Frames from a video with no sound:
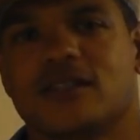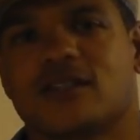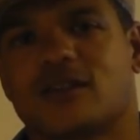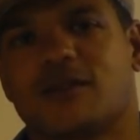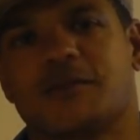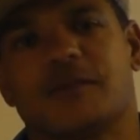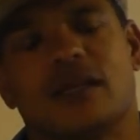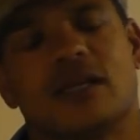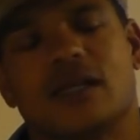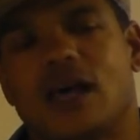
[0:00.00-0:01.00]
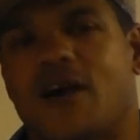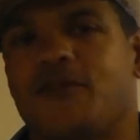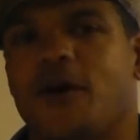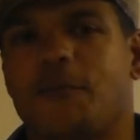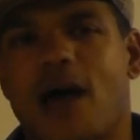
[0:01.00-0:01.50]
So I
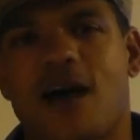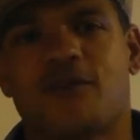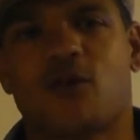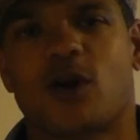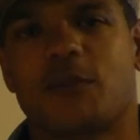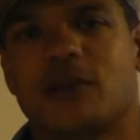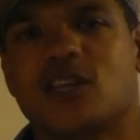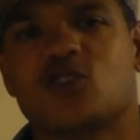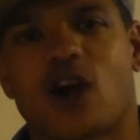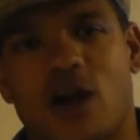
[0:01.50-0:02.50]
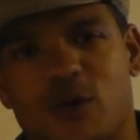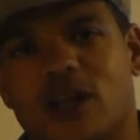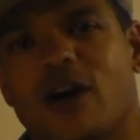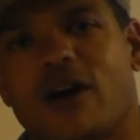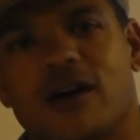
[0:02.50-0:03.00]
felt bad for him, but he tried
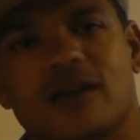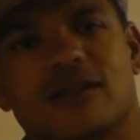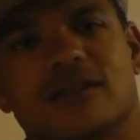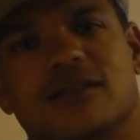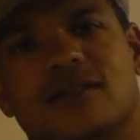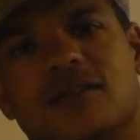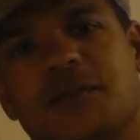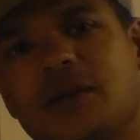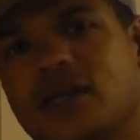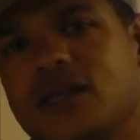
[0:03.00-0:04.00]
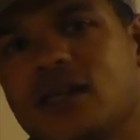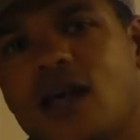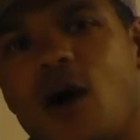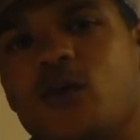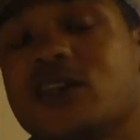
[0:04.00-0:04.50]
really hard. And uh,
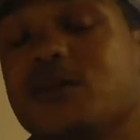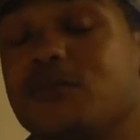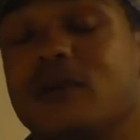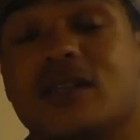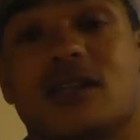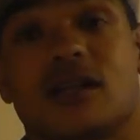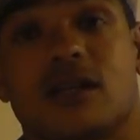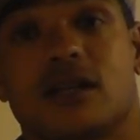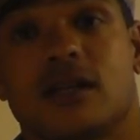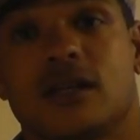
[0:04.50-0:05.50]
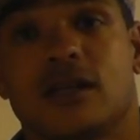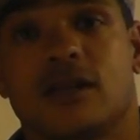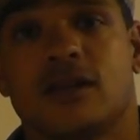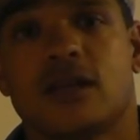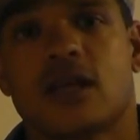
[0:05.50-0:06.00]
who, who are you who are you going
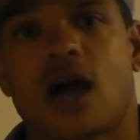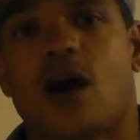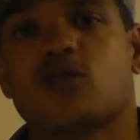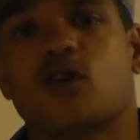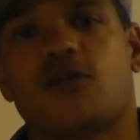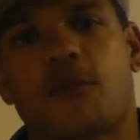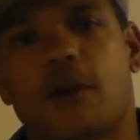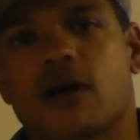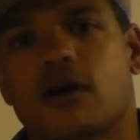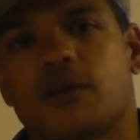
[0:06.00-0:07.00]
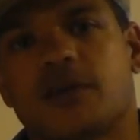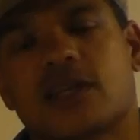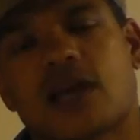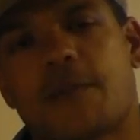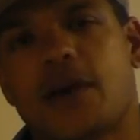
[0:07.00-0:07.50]
for? I was going for Berto
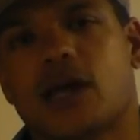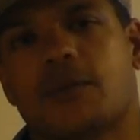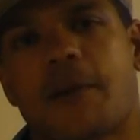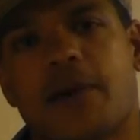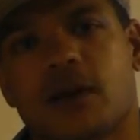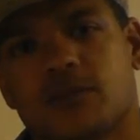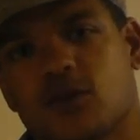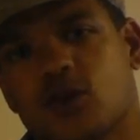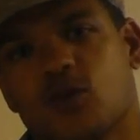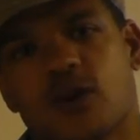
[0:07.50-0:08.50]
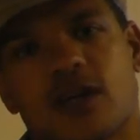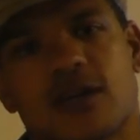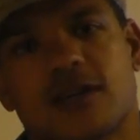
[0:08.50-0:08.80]
because I met him. I met him through you, Ricky.